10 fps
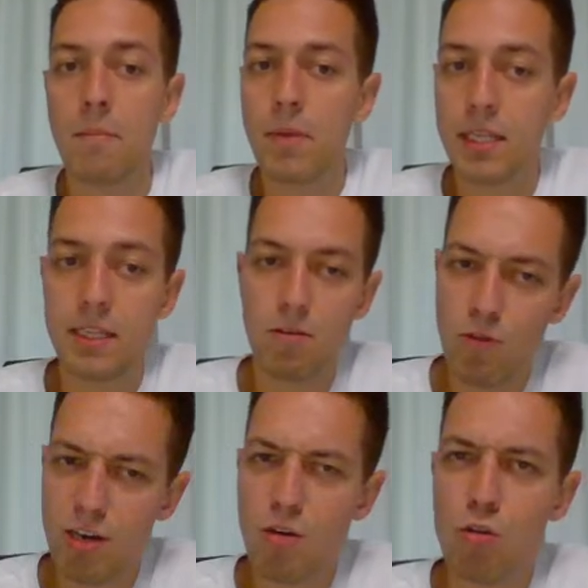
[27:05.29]
But
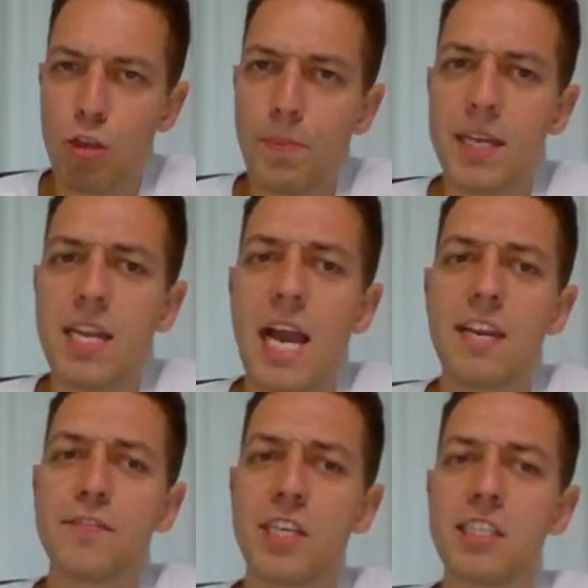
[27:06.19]
we're going to play knight
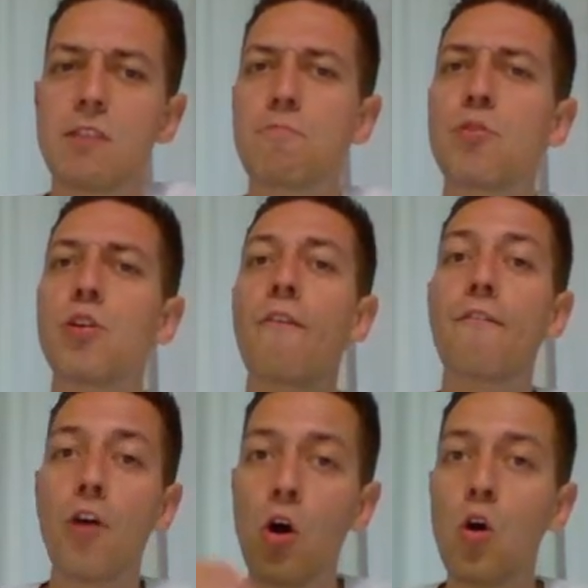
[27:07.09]
f6 and
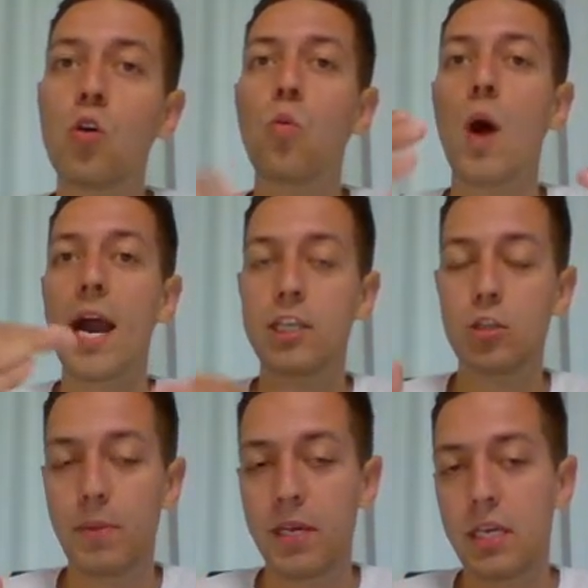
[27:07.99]
provoke white
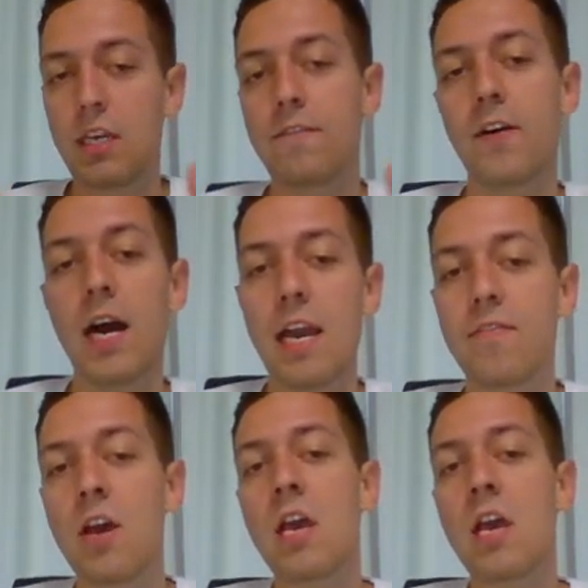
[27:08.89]
to play e5